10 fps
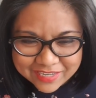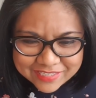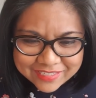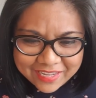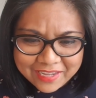I
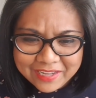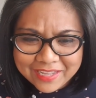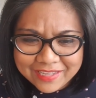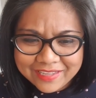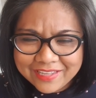
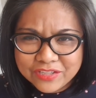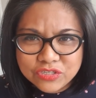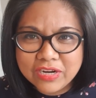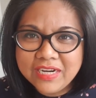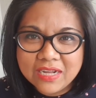say? In the
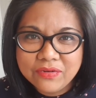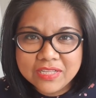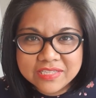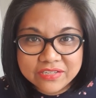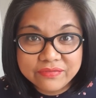dry down,
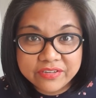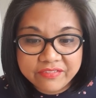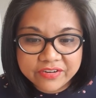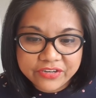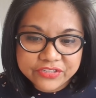it's still very,
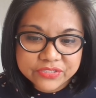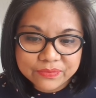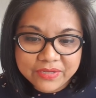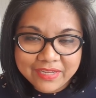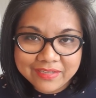very
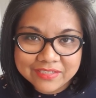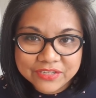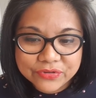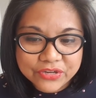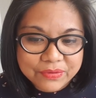sweet,
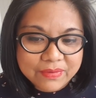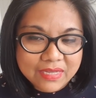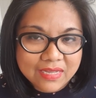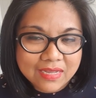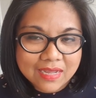
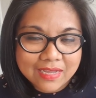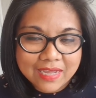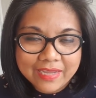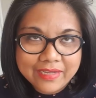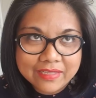creamy.
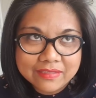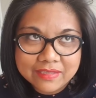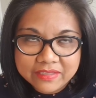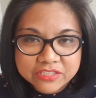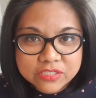I get
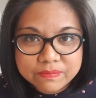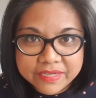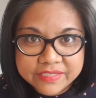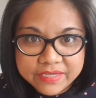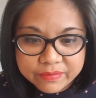like the
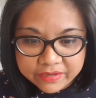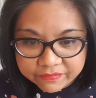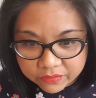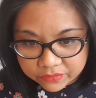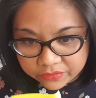spicy white
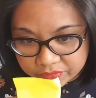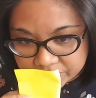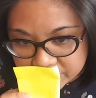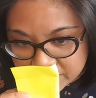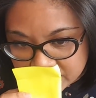florals,